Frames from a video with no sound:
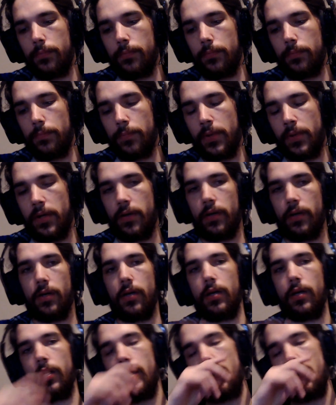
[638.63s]

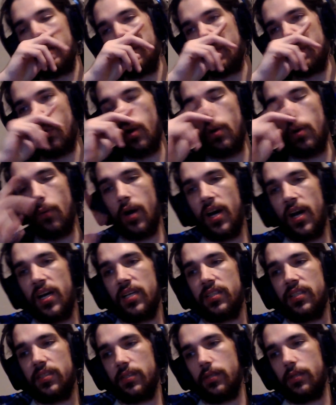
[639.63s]
But
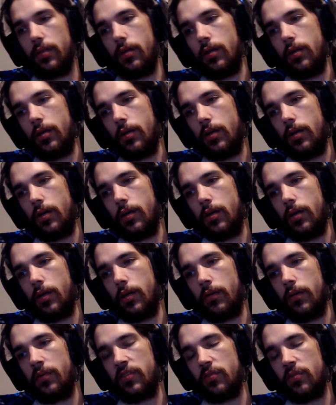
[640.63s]
story-wise,
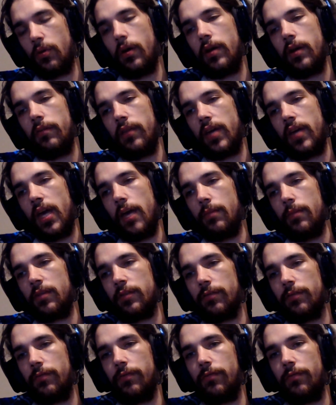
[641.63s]
the story of the game is
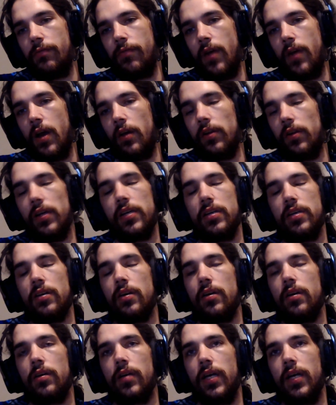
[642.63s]
fairly
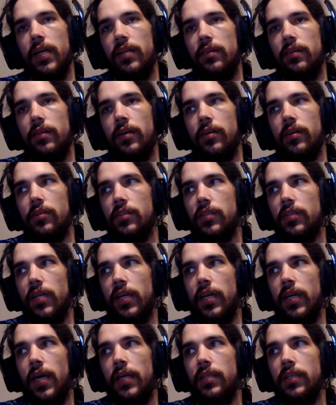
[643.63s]
good.
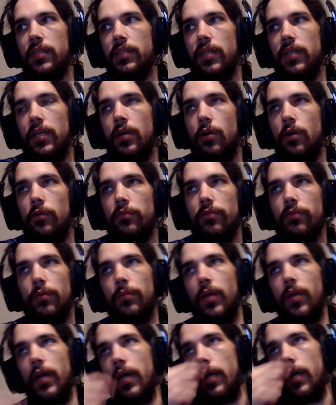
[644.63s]
It goes from
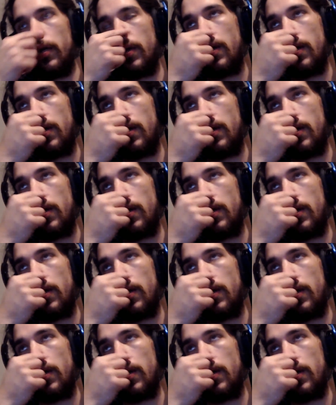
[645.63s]
like